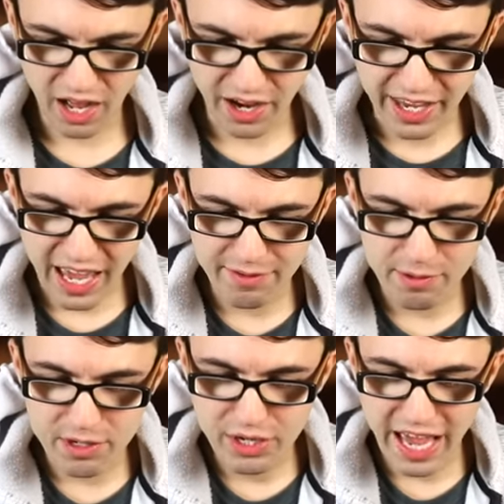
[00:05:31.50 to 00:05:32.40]
God, I can't
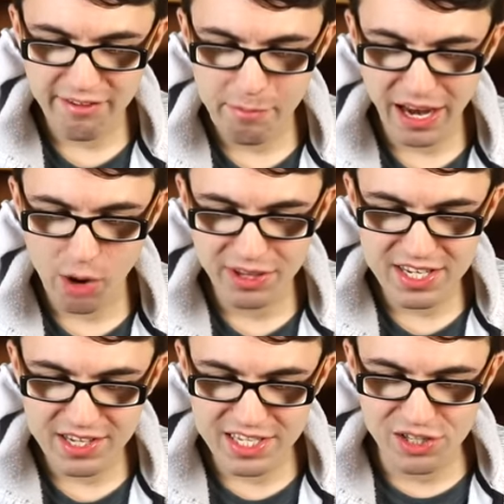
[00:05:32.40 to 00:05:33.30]
even, you can't even make out with
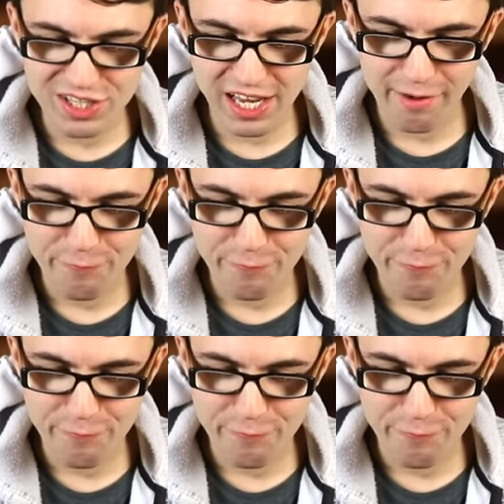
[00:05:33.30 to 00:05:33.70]
this. This looks like a